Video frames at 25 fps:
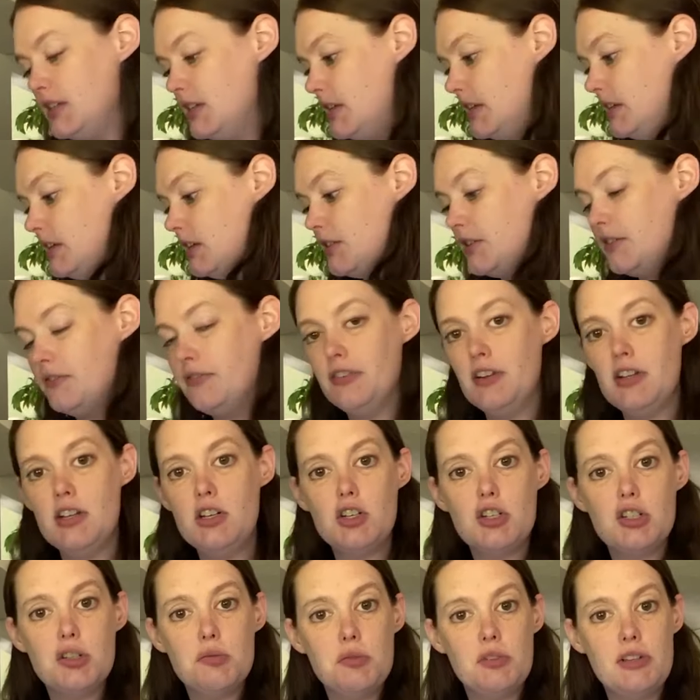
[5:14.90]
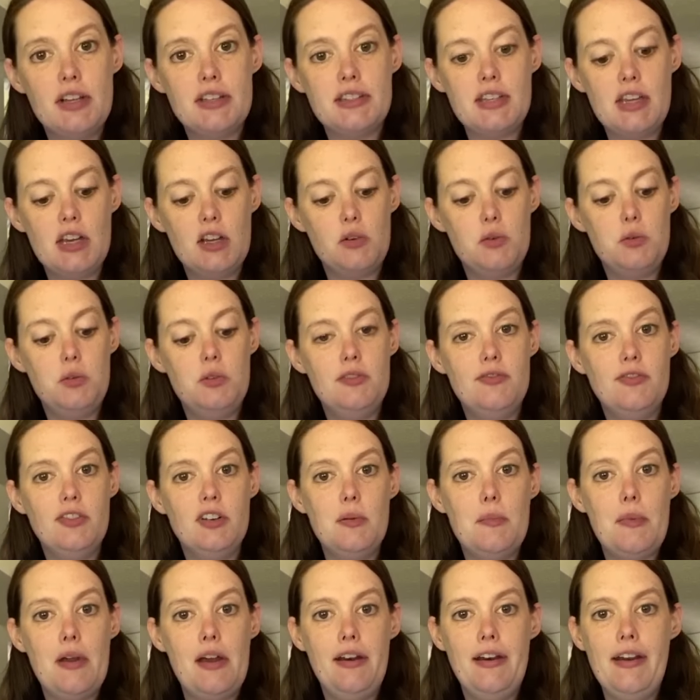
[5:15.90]
in the fridge, so we'll let that cool
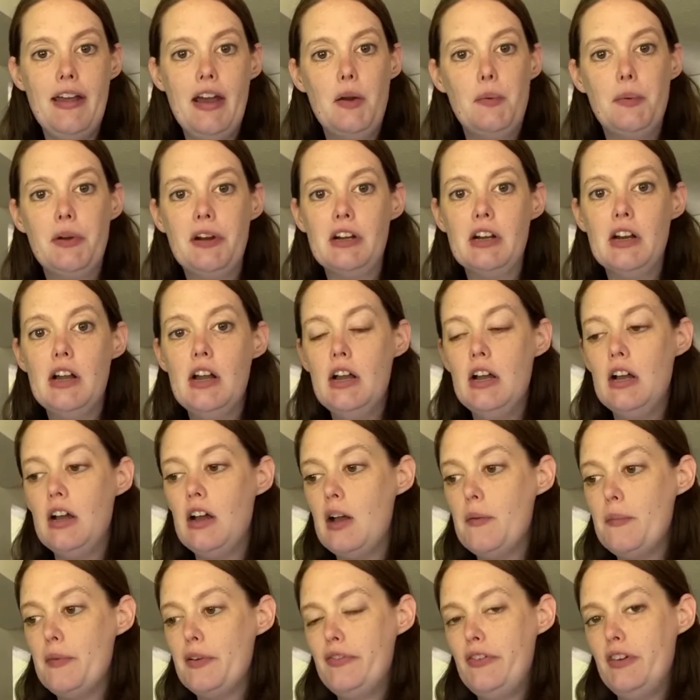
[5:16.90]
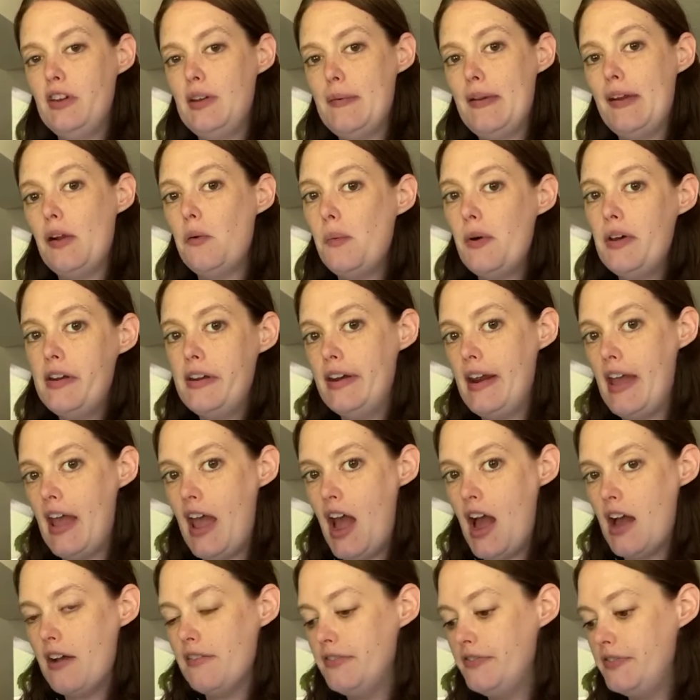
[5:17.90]
for about an hour. I filled about a
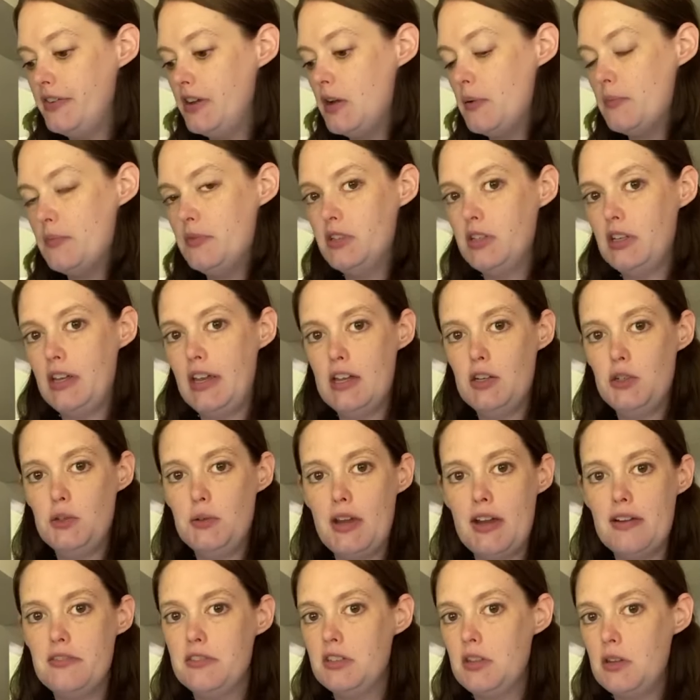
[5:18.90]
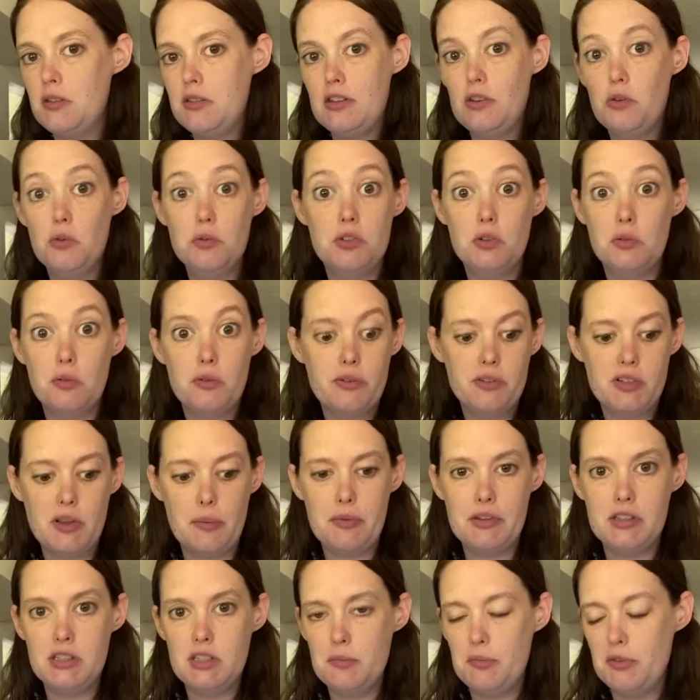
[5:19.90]
1.5 in case you have those or
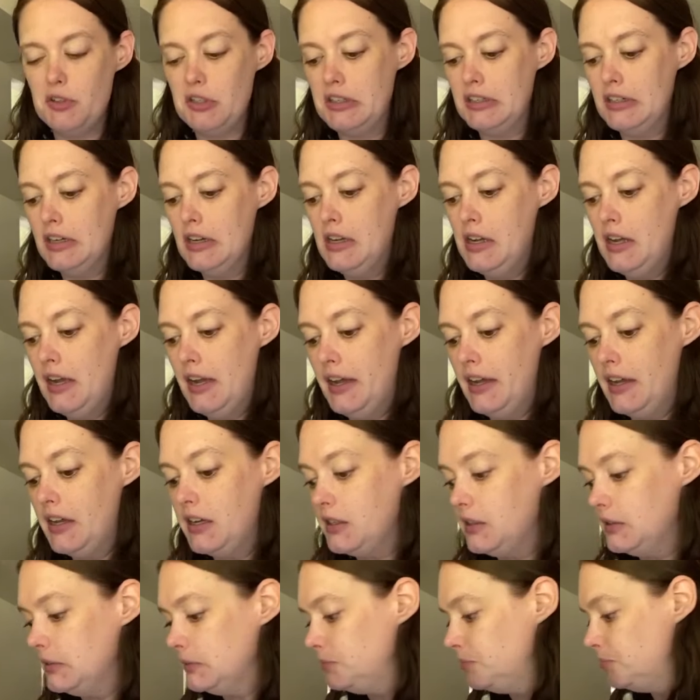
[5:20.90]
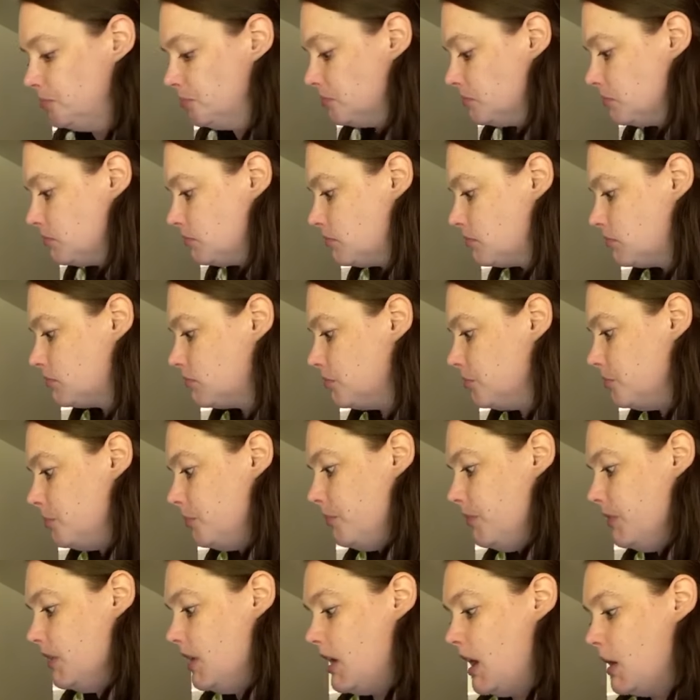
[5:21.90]
something similar.
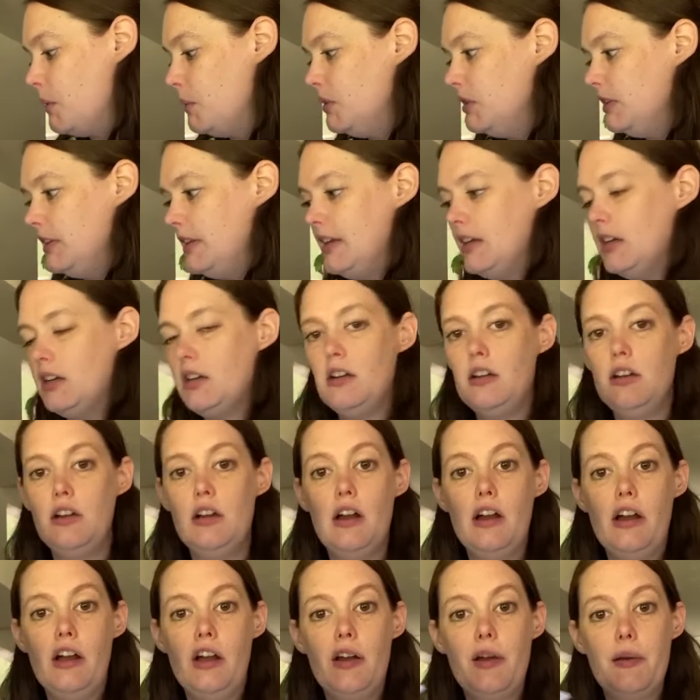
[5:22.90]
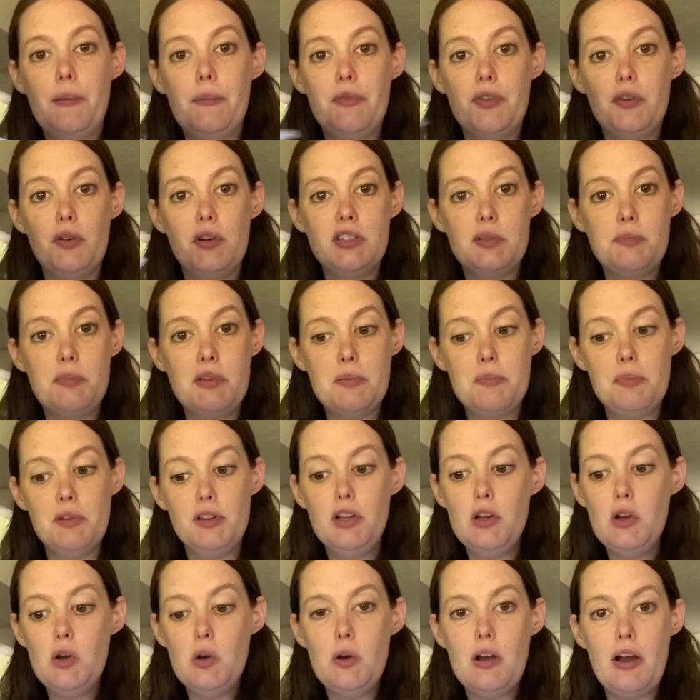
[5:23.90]
I will link the recipe
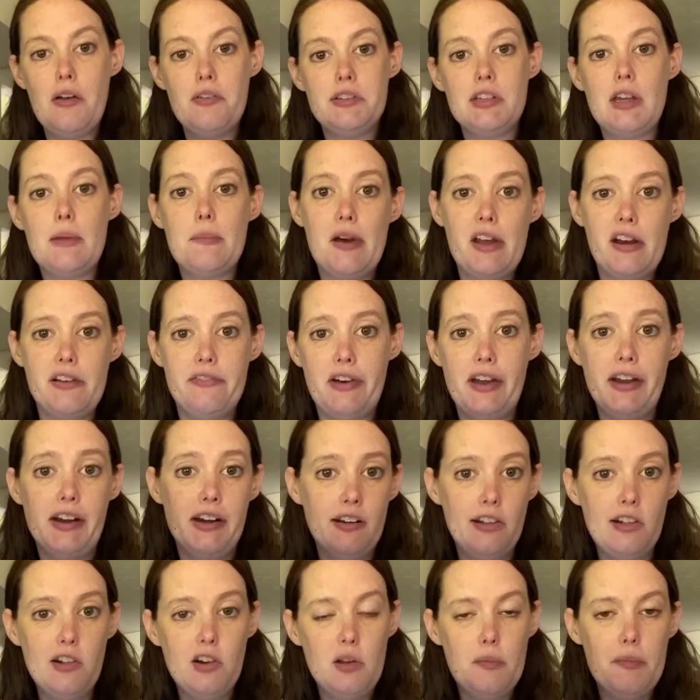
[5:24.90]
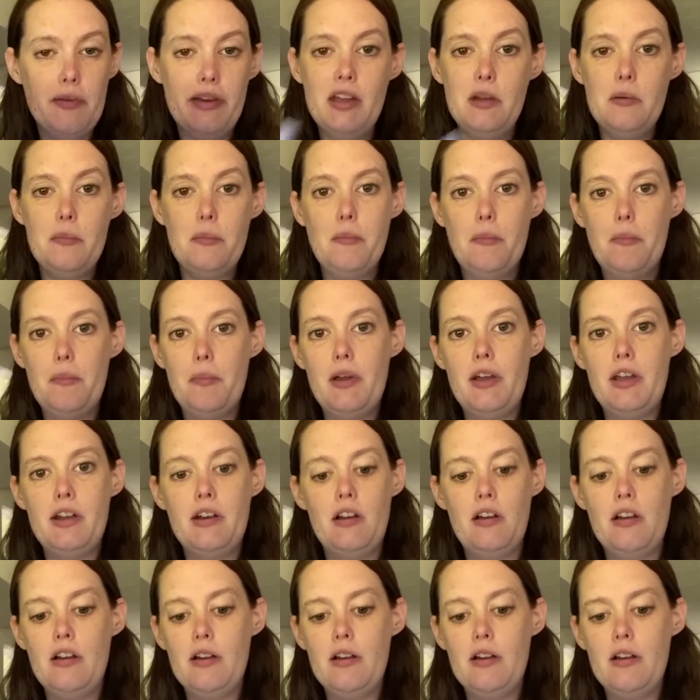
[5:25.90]
below. Obviously, I modified it a little bit, but